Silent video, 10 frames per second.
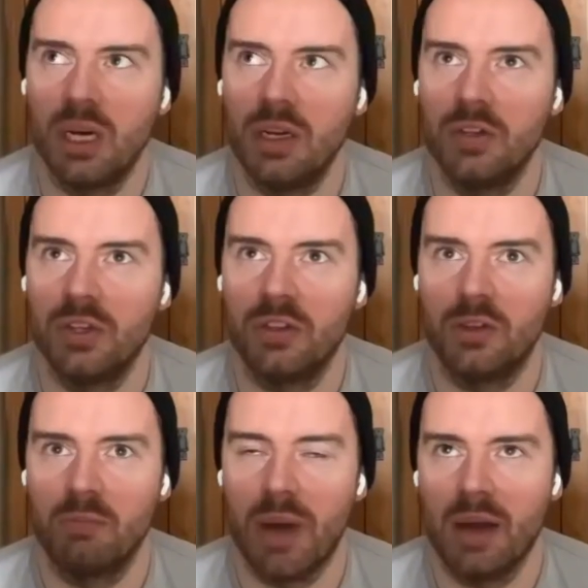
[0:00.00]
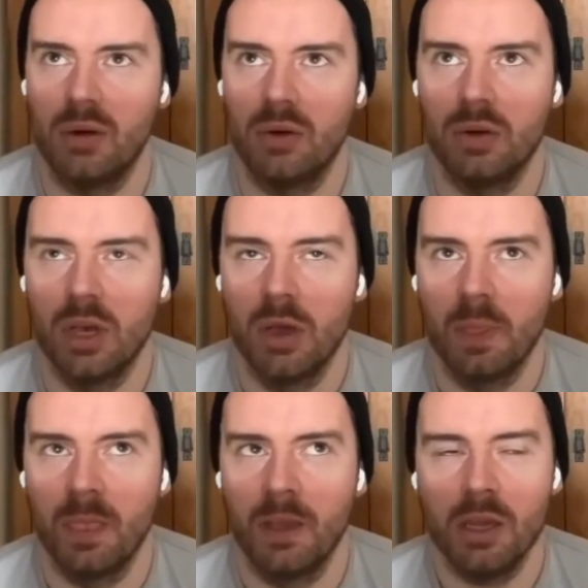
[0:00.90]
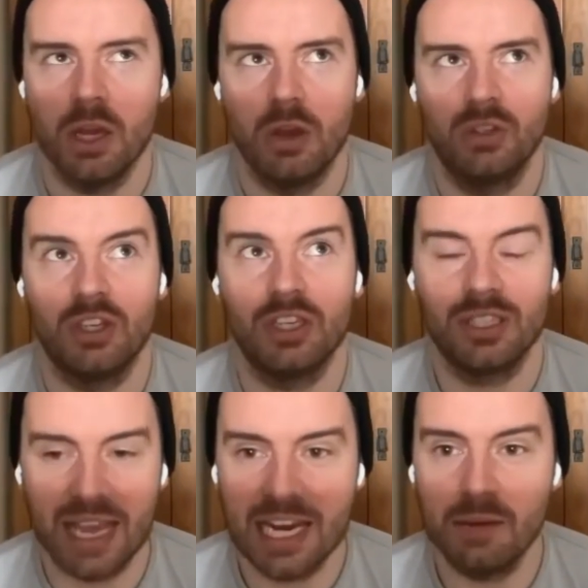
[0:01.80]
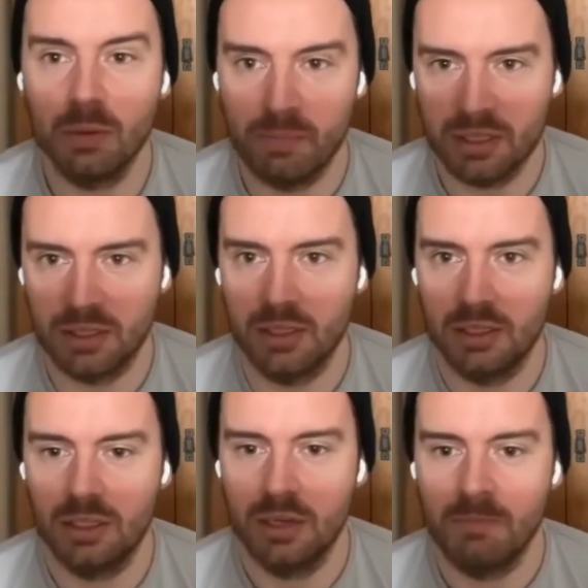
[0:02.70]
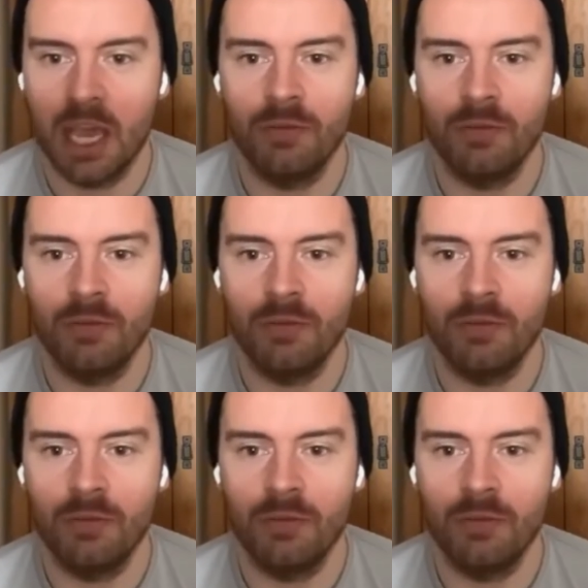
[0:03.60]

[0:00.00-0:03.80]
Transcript: because it's about you know sustainable business.